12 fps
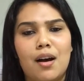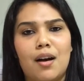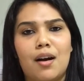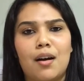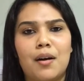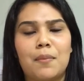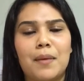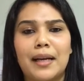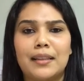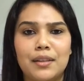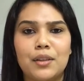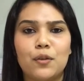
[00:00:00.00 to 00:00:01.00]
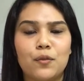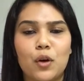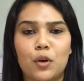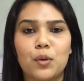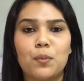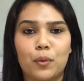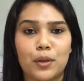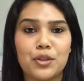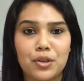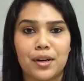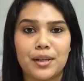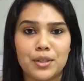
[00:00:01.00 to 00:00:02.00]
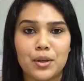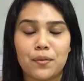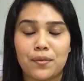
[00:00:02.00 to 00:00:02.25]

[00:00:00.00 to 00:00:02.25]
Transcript: I think you've got to moisturize your